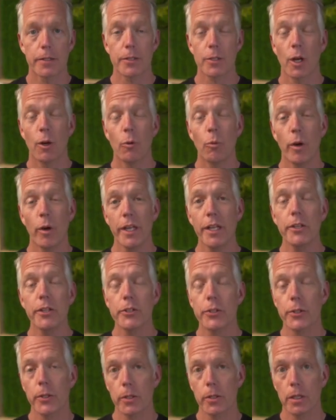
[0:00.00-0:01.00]
So I wanted to
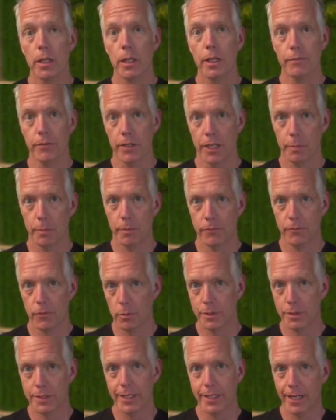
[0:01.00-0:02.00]
show you the left hand
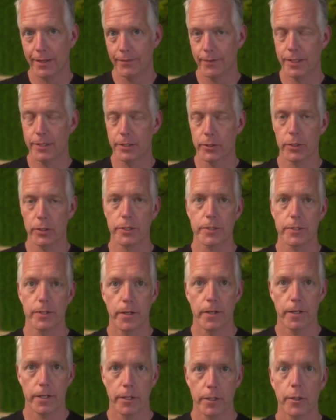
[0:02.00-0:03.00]
before we dive into the
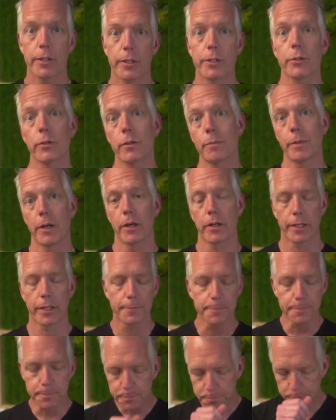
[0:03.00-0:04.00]
song or into the melody.
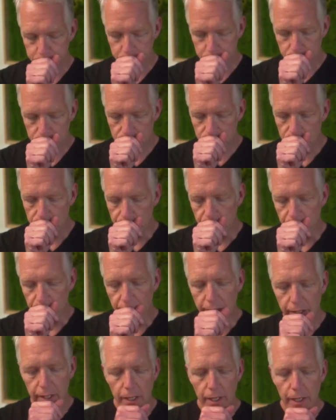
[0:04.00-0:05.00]

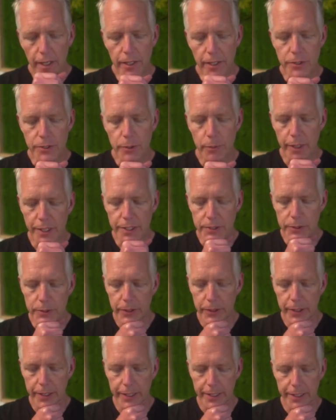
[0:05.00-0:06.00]
So what it's
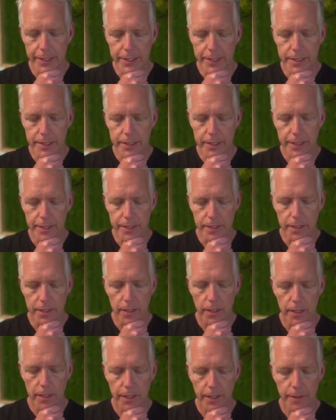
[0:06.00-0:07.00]
doing is it's
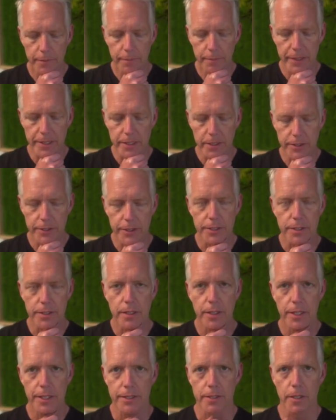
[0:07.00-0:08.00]
basically
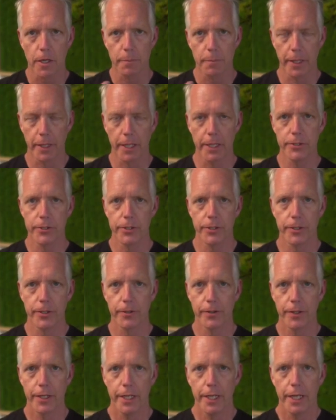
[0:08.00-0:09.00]
just this
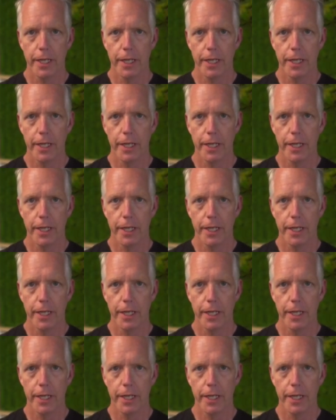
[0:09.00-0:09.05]
arpeggio.